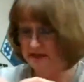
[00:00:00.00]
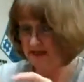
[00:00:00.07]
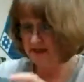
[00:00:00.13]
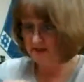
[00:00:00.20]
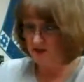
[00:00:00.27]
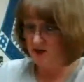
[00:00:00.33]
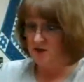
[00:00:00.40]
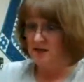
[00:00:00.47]

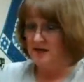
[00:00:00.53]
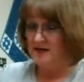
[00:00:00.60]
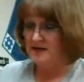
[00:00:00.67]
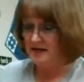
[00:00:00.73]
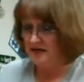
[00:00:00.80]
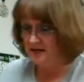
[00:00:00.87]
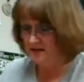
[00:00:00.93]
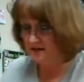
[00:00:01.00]
That's all I
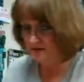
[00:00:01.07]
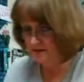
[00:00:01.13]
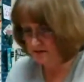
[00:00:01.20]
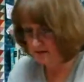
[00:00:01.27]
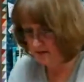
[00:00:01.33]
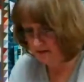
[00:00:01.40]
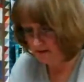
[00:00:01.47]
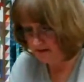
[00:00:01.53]
need
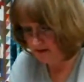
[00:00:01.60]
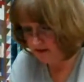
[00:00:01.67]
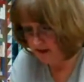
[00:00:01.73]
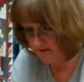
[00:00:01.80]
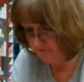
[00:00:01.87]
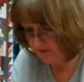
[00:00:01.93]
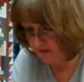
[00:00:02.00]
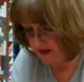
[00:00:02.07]
to
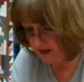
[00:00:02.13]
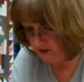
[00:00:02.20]
cover that